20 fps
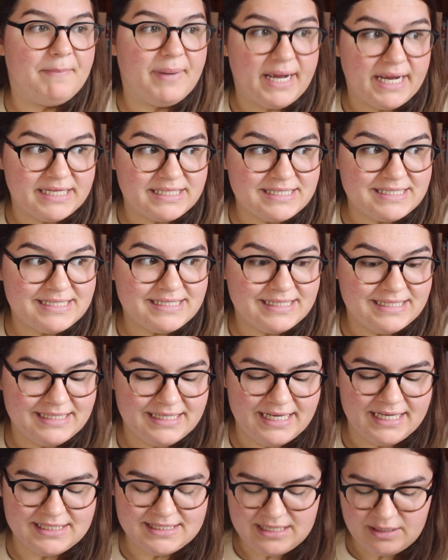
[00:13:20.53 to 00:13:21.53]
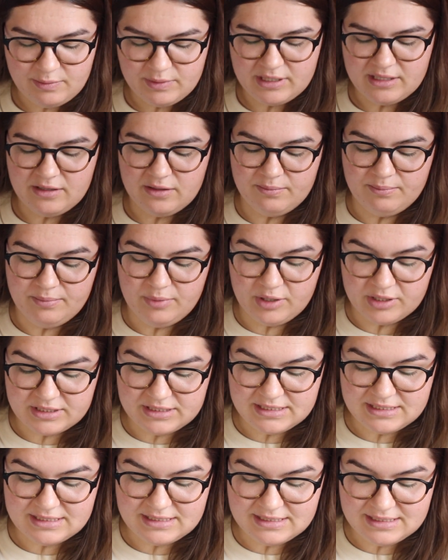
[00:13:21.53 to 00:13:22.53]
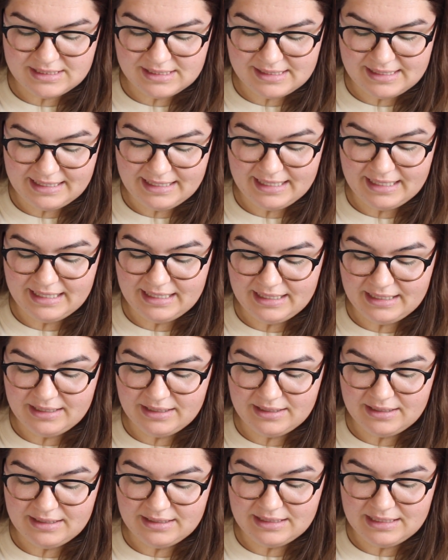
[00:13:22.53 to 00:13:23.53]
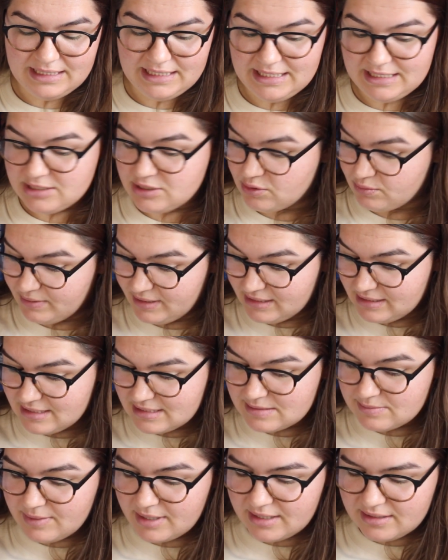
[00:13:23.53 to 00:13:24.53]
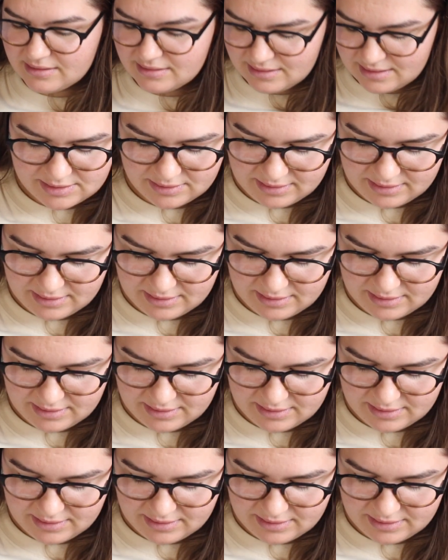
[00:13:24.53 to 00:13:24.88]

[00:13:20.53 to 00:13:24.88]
but it's not one of the books that I need to read this month.